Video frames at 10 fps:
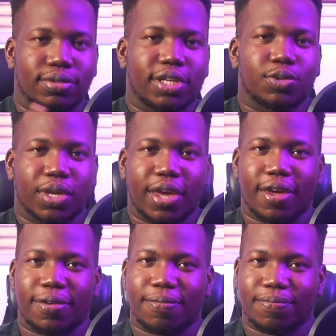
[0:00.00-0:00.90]
Yes, we
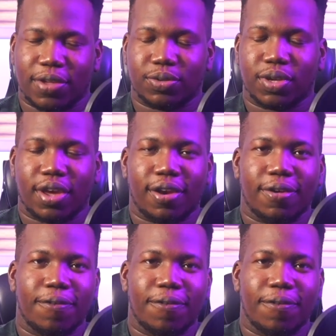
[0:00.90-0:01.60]
can. Yes, we can.